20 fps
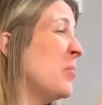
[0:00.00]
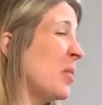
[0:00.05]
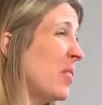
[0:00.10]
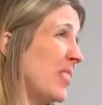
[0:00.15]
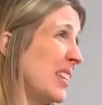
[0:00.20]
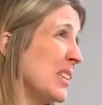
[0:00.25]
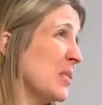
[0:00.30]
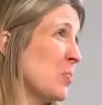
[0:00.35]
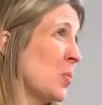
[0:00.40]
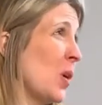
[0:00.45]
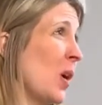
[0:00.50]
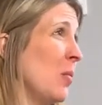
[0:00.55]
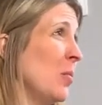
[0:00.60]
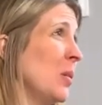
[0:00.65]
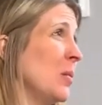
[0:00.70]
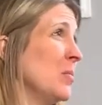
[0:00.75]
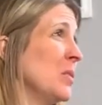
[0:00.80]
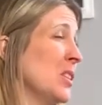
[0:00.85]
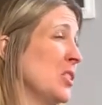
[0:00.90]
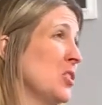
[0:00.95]
of these
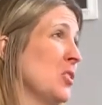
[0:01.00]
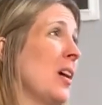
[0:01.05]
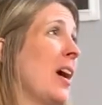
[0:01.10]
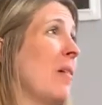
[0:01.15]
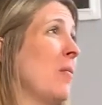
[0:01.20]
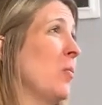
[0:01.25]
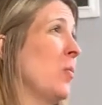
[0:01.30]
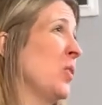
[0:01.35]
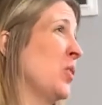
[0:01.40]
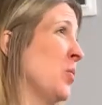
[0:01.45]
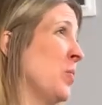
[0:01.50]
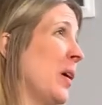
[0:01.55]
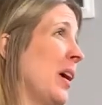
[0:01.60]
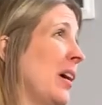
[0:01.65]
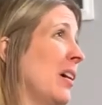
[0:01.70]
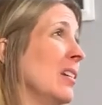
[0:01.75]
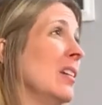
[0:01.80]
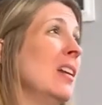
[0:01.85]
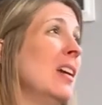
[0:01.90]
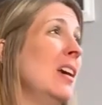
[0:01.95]
problems that you're having with your
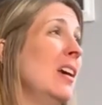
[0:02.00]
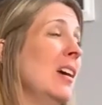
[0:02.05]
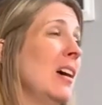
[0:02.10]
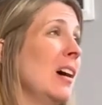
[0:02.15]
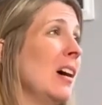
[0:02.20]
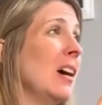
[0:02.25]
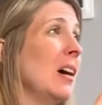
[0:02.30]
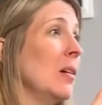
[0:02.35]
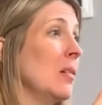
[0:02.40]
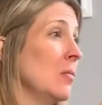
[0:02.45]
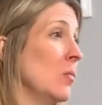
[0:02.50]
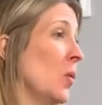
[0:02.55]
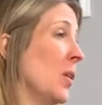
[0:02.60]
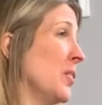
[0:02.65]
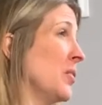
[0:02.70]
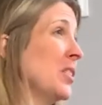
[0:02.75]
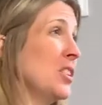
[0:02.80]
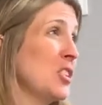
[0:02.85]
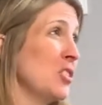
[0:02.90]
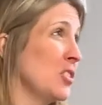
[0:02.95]
pet, uh,
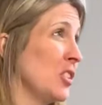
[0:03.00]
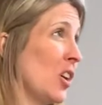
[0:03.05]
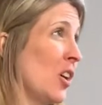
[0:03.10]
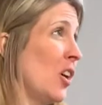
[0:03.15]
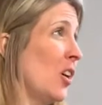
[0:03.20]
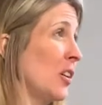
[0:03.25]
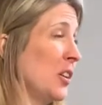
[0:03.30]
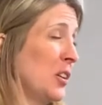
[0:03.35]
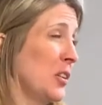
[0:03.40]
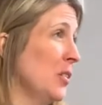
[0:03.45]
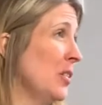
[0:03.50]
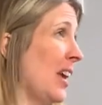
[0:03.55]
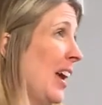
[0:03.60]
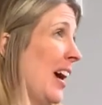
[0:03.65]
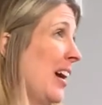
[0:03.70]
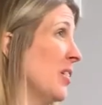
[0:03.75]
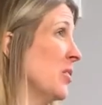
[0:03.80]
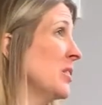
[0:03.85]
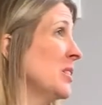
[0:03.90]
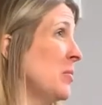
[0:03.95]
whether it's your dog or your
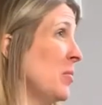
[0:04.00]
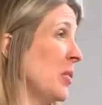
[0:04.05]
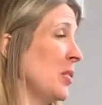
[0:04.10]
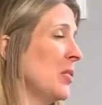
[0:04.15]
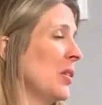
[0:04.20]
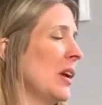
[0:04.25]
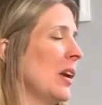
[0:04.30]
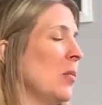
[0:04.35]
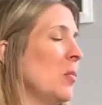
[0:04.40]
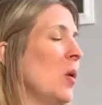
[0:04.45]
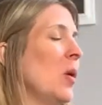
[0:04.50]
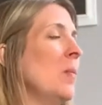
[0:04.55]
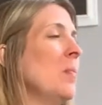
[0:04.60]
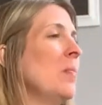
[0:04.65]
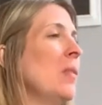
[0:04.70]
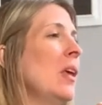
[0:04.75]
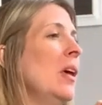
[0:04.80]
cat or some other animal.